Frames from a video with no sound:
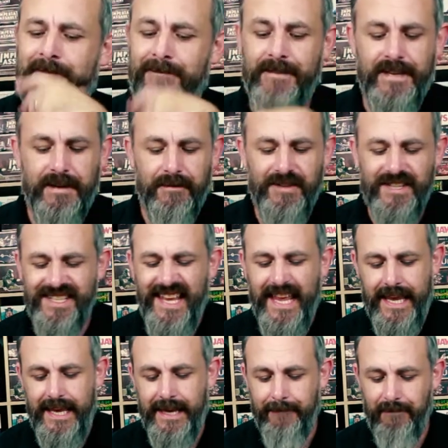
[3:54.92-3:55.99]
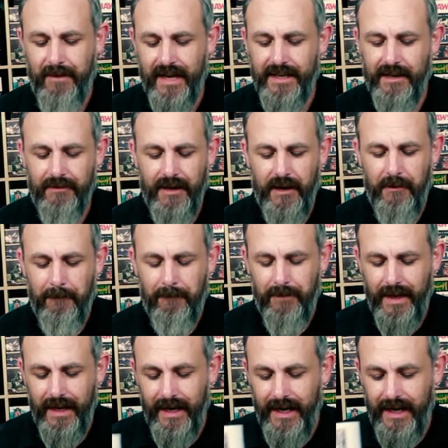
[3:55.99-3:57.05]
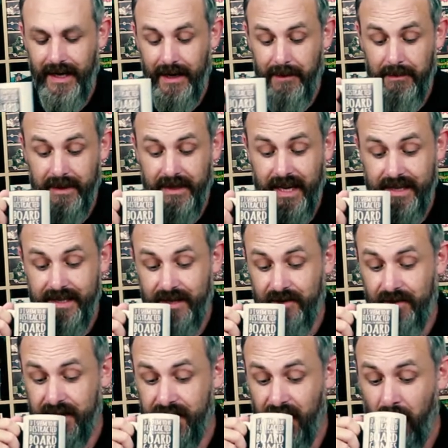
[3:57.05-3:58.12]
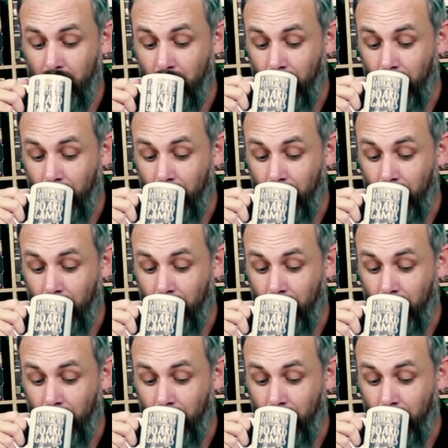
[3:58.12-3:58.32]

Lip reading: So we'll see. I don't know. But yes, interesting.